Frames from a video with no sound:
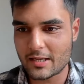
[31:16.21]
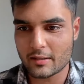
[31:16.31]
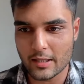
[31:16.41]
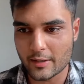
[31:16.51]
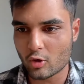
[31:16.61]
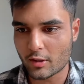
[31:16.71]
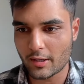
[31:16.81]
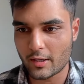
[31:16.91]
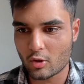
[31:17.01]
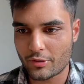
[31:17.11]
and I got
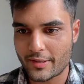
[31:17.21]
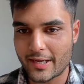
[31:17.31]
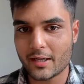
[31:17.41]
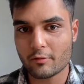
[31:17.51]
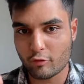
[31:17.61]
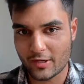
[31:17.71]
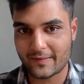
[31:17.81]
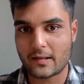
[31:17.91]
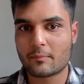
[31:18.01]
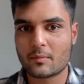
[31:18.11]
trained on that for
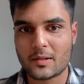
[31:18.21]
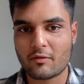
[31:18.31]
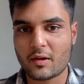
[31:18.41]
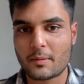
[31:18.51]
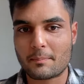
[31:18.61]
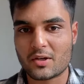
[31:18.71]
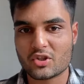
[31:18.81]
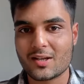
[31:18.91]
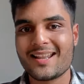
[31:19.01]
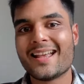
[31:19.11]
exam specific
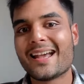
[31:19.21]
preparation.